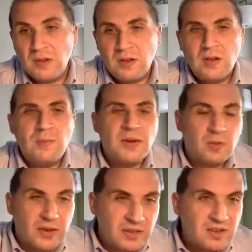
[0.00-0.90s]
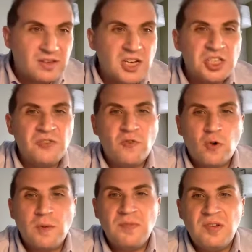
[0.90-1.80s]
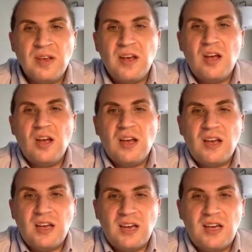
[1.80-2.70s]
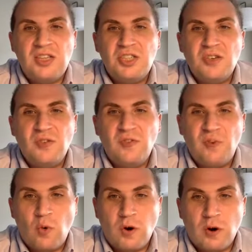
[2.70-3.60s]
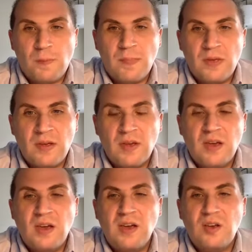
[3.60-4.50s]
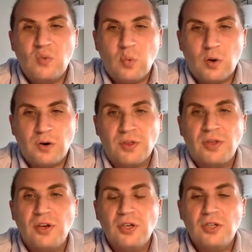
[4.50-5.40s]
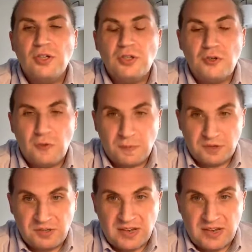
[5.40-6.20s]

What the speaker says: By the way, discussion forums, each forum is worth 2%.